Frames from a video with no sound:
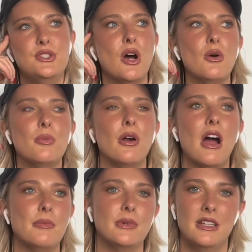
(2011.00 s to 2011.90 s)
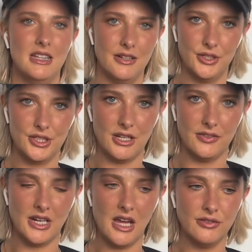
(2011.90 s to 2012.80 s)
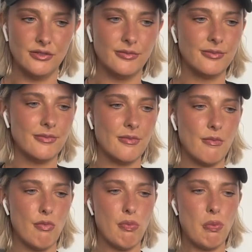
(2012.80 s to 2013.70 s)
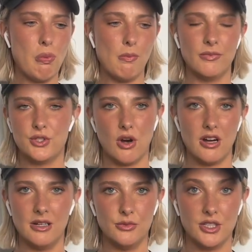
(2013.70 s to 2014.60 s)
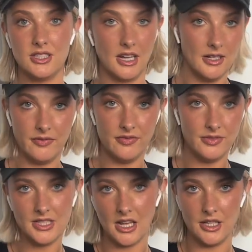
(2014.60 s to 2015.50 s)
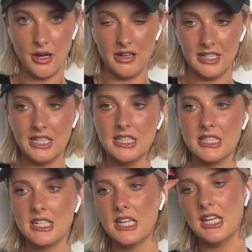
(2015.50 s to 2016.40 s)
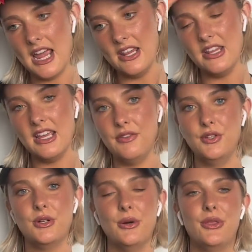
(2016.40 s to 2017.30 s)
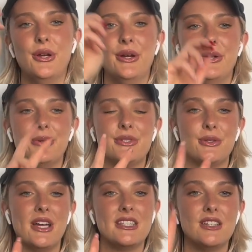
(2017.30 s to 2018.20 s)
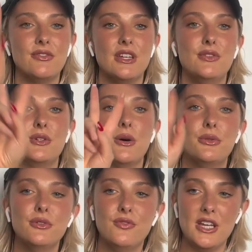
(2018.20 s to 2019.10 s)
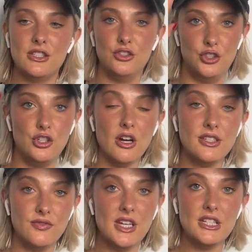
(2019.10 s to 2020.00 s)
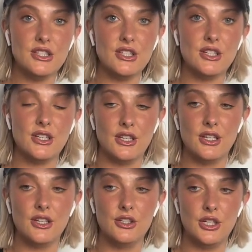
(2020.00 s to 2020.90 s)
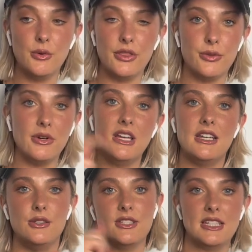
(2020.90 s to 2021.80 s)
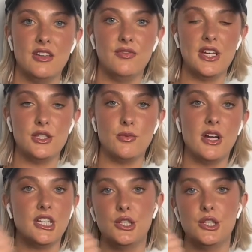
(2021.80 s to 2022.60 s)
don't properly love yourself enough. Sorry, I'm just gonna tell you how it is. And if you go through, so that's if you go through phase 2 and 3 and you skip phase 1,